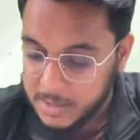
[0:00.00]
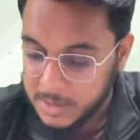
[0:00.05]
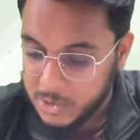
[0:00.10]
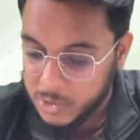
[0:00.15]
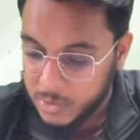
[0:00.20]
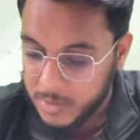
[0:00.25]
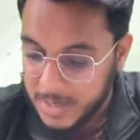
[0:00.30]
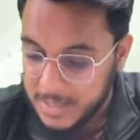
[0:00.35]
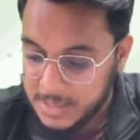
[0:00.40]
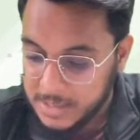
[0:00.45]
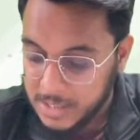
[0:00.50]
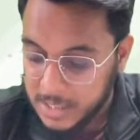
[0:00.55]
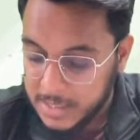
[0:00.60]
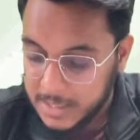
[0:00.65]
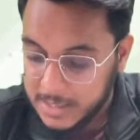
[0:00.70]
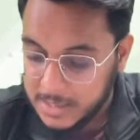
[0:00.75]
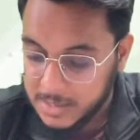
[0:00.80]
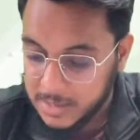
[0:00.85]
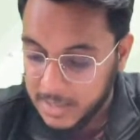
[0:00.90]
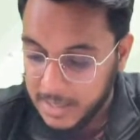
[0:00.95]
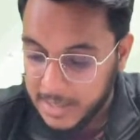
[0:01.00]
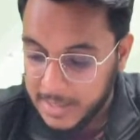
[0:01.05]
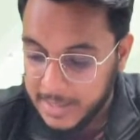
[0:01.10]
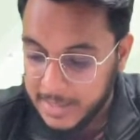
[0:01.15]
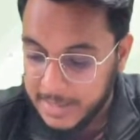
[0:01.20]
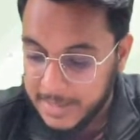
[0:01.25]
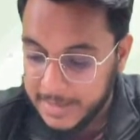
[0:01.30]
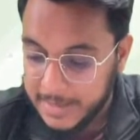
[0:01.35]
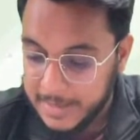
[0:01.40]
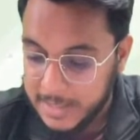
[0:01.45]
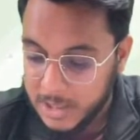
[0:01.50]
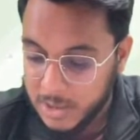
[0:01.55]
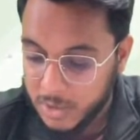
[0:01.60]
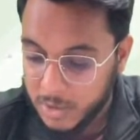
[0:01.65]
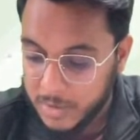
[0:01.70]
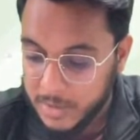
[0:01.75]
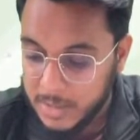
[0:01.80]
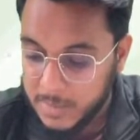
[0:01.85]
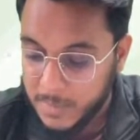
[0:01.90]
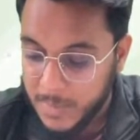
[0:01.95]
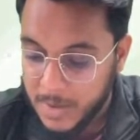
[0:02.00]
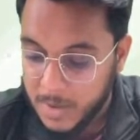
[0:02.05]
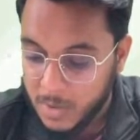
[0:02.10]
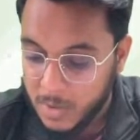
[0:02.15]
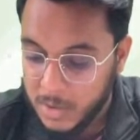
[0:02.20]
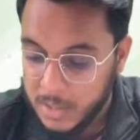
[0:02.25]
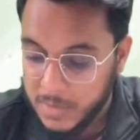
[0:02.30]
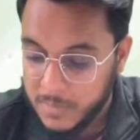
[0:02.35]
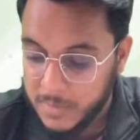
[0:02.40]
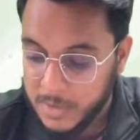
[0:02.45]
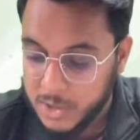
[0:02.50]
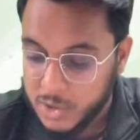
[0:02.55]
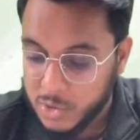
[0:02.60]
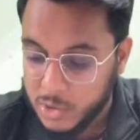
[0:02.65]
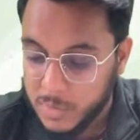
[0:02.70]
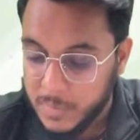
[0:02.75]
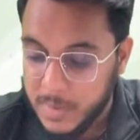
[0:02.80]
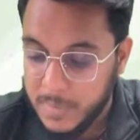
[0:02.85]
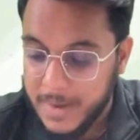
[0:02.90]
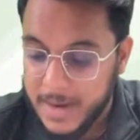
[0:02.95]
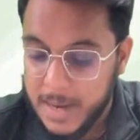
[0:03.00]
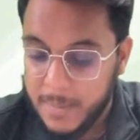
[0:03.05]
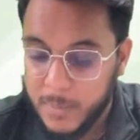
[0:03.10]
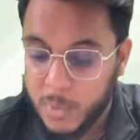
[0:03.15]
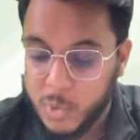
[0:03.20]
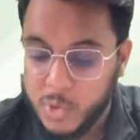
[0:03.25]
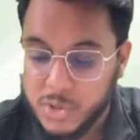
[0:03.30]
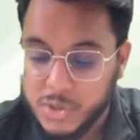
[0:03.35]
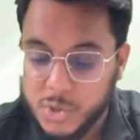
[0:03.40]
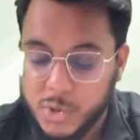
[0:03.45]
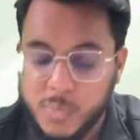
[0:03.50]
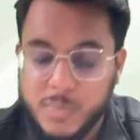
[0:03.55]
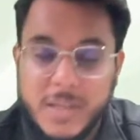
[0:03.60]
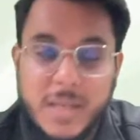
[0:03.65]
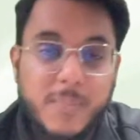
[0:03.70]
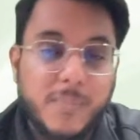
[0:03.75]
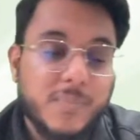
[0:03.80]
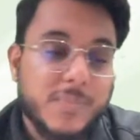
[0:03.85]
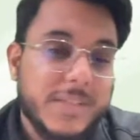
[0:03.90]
Should I start answer writing in English or in Bengali? What should be my approach? Shubdeep,